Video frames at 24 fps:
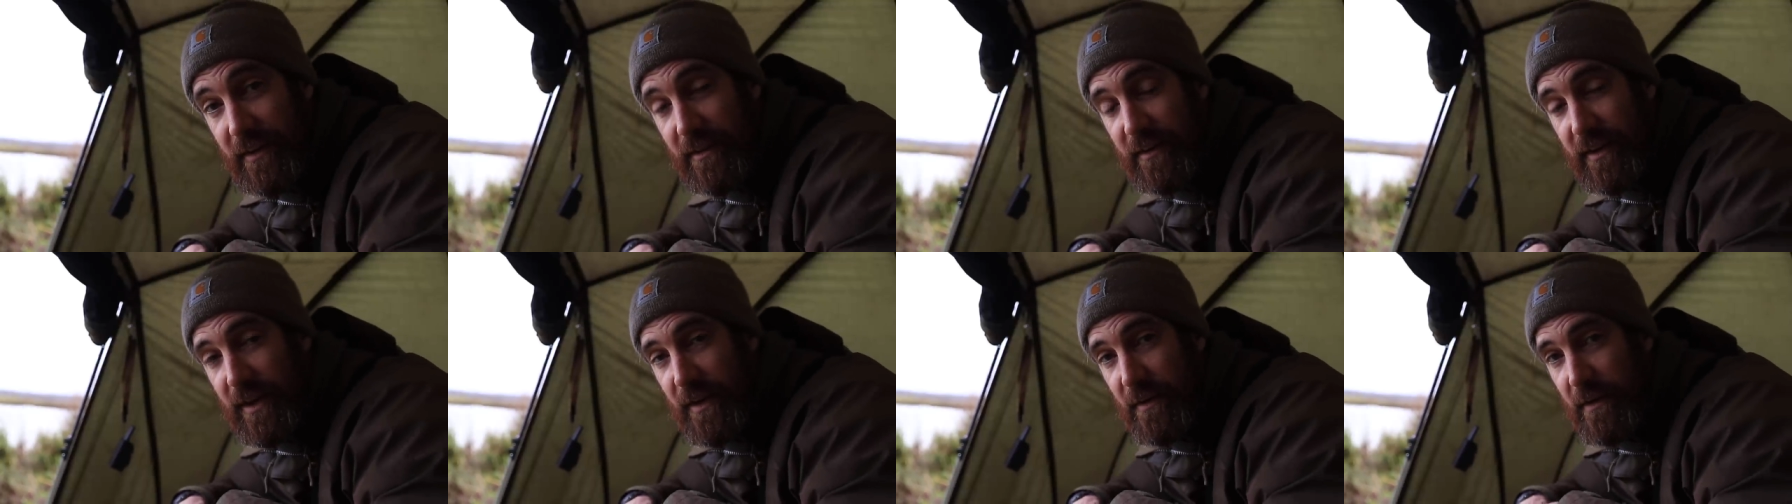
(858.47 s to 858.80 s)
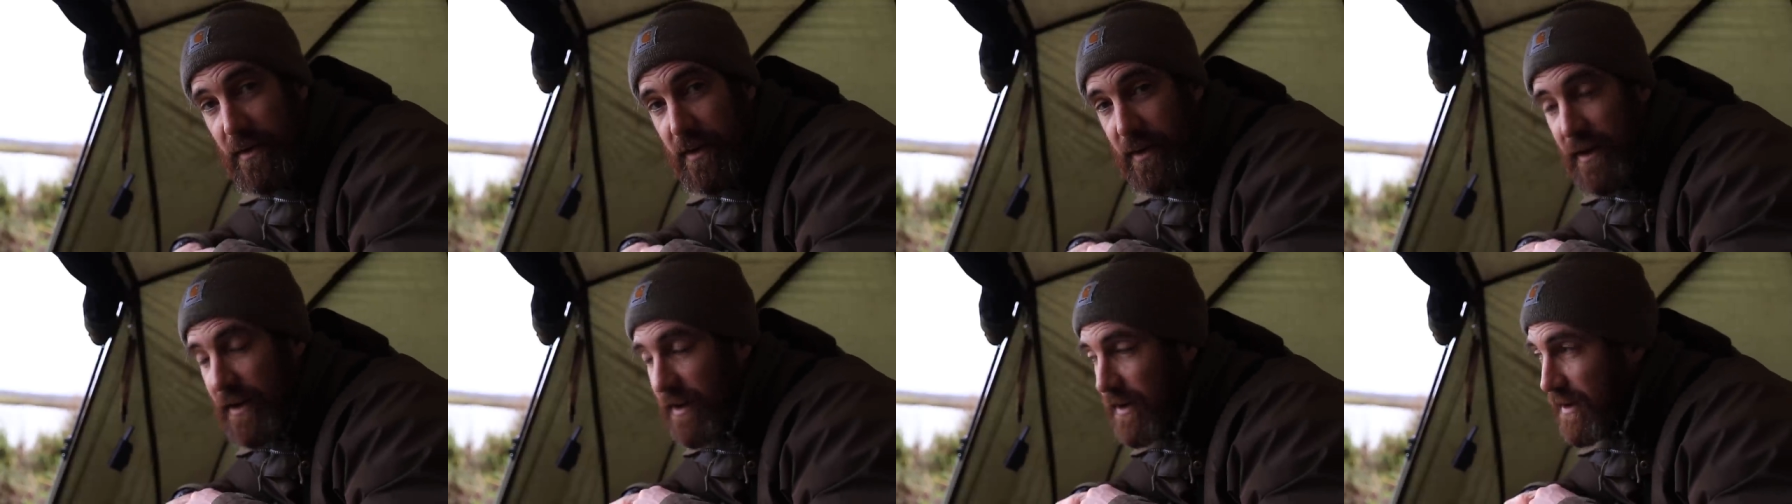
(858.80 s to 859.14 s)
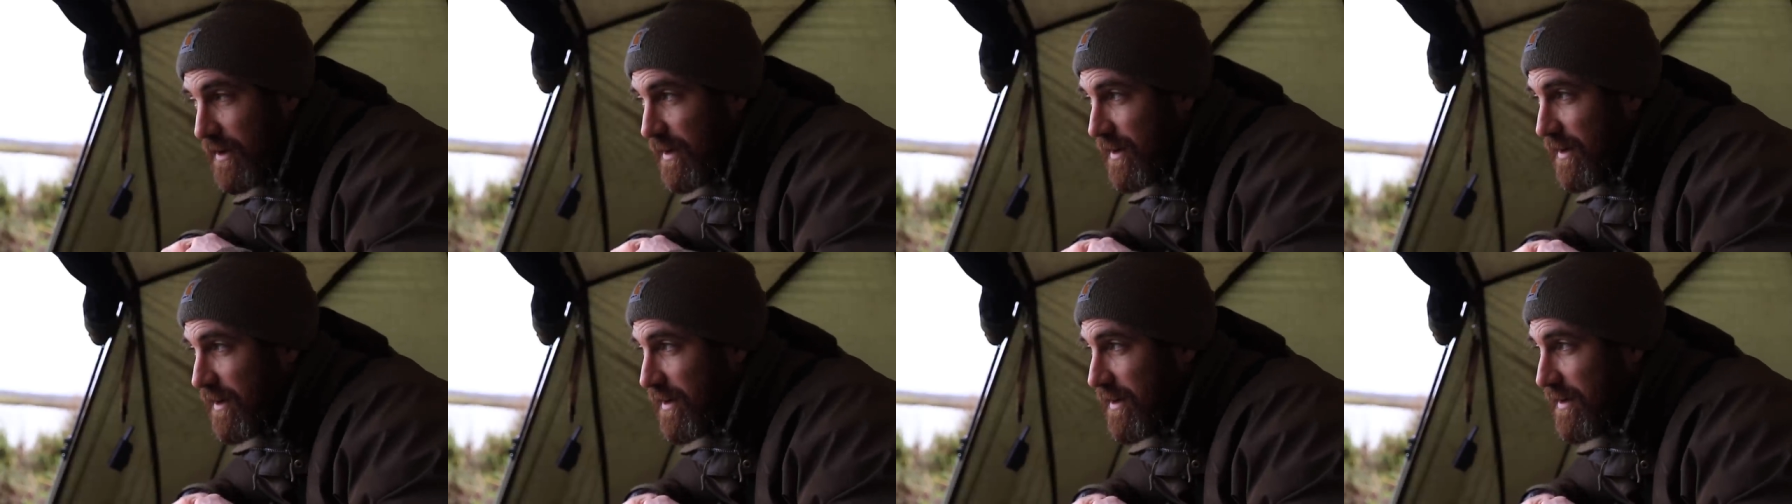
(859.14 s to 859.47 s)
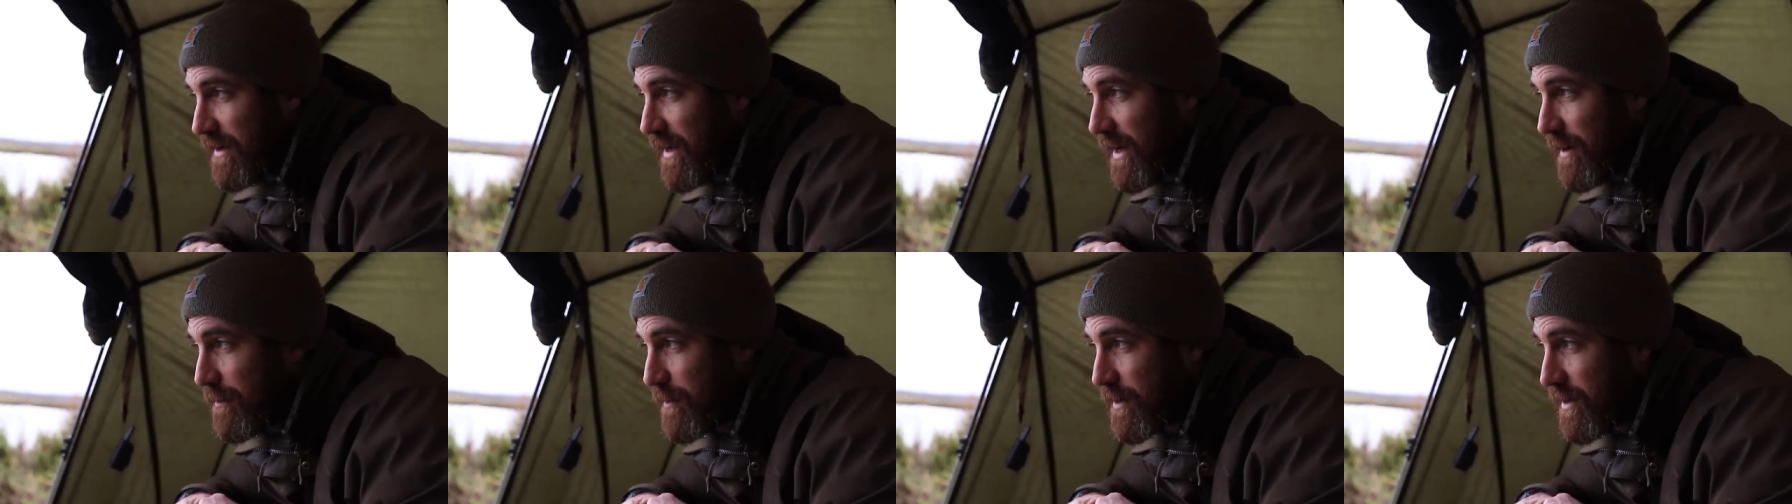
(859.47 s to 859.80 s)
So
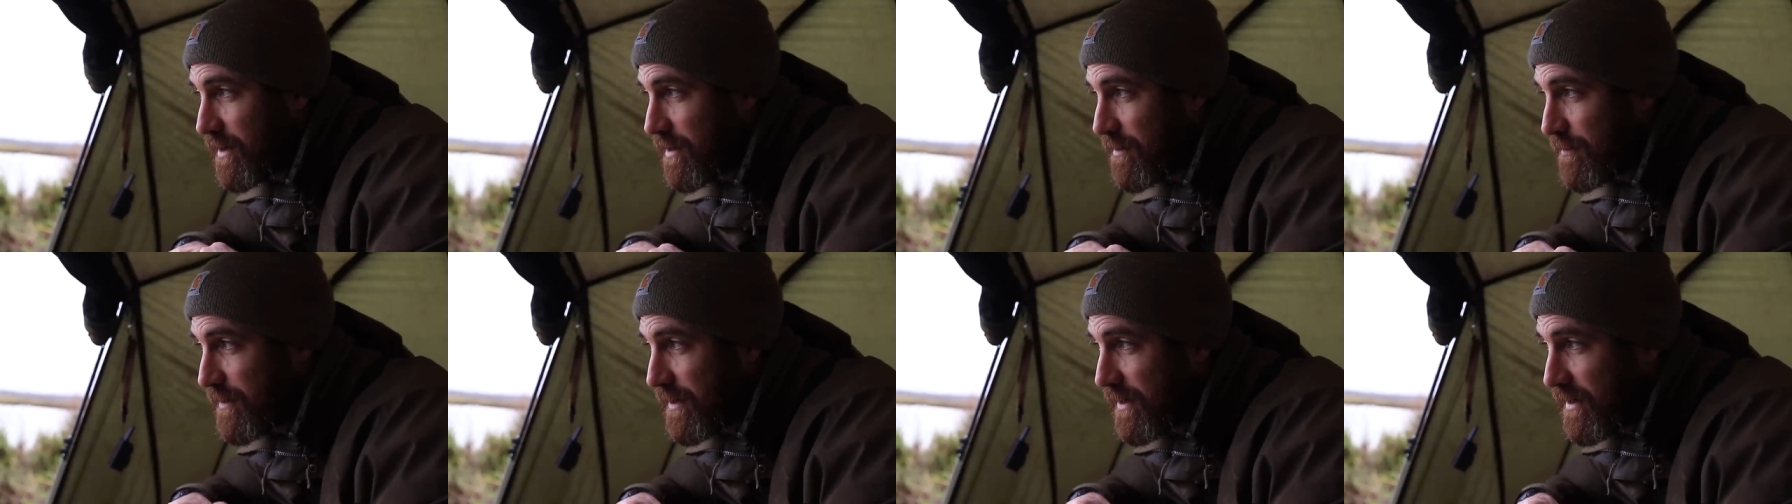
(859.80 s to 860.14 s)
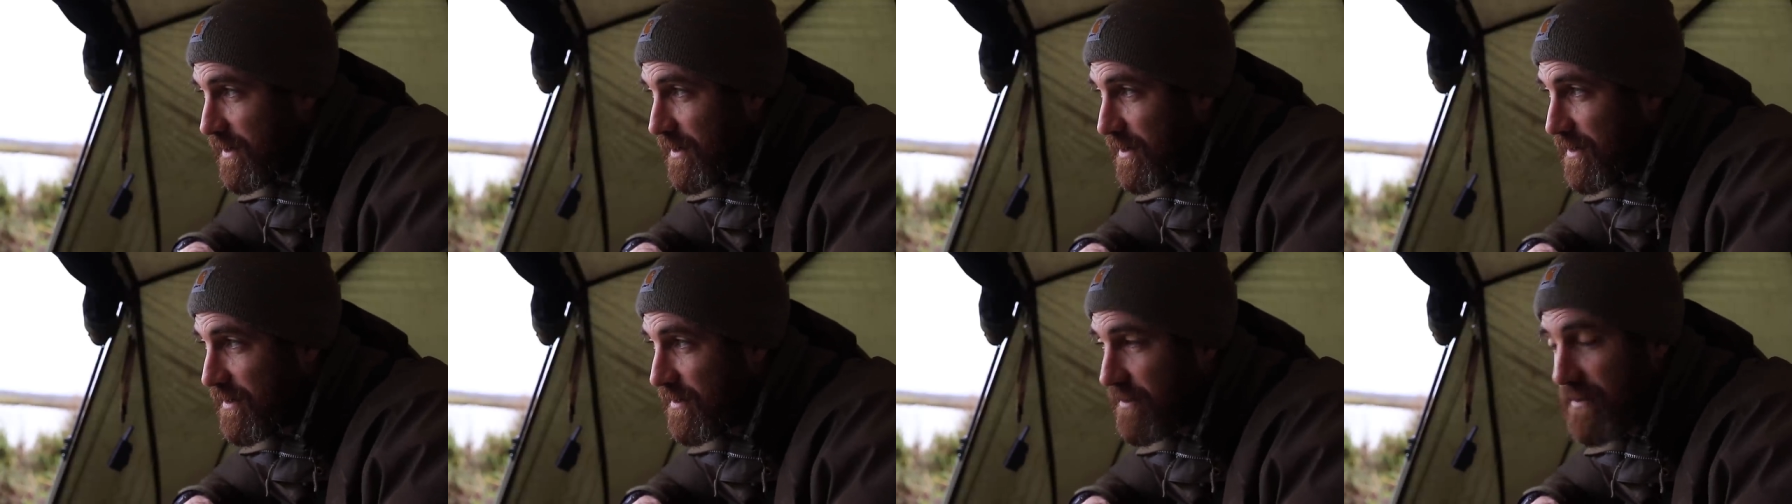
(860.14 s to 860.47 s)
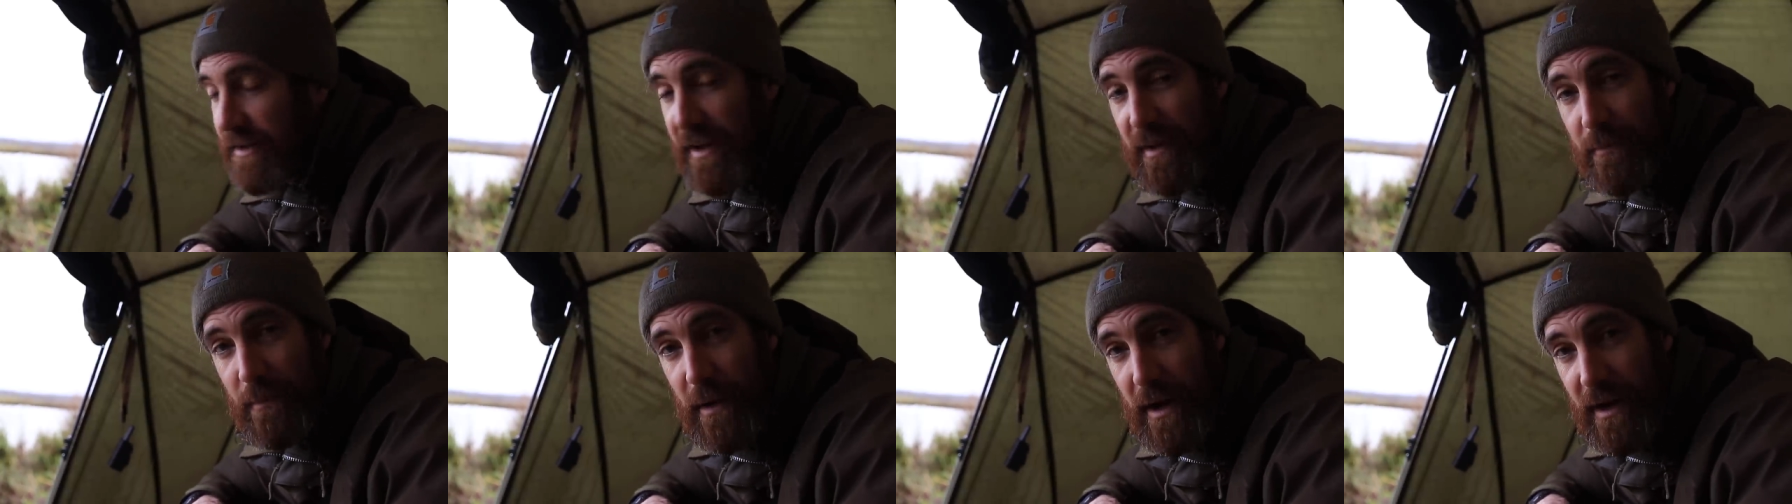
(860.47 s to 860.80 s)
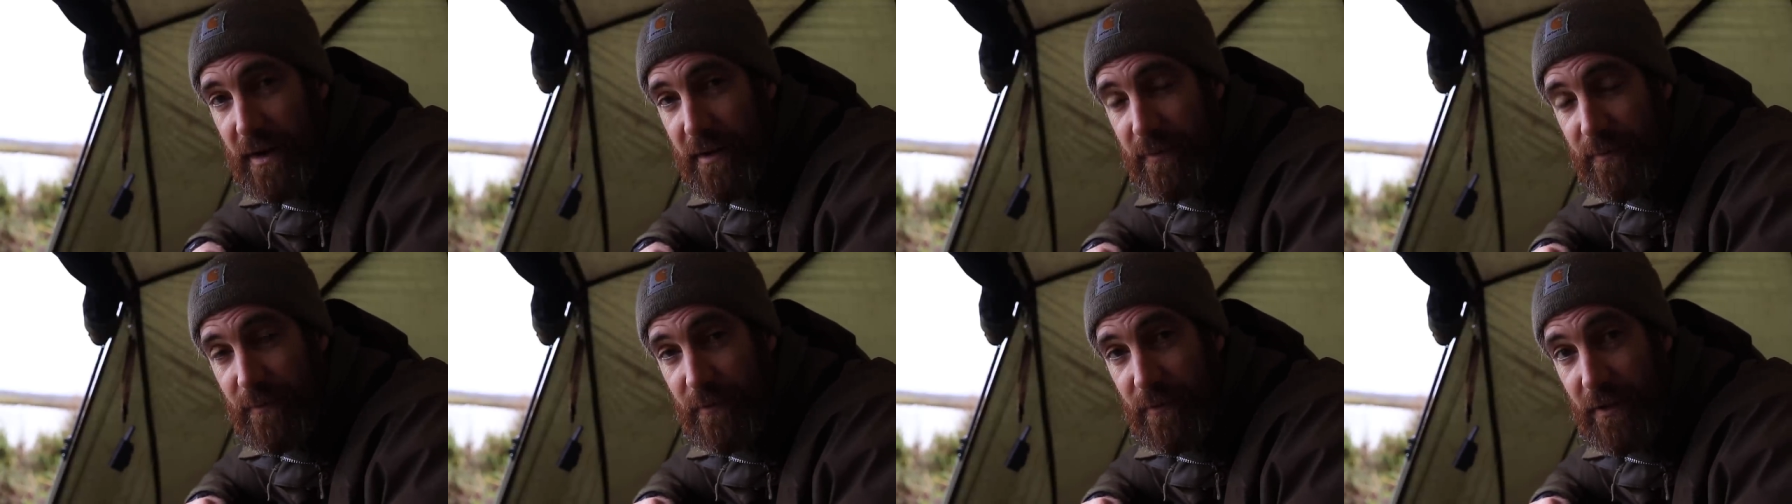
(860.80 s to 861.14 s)
yeah, we're going to be sitting back,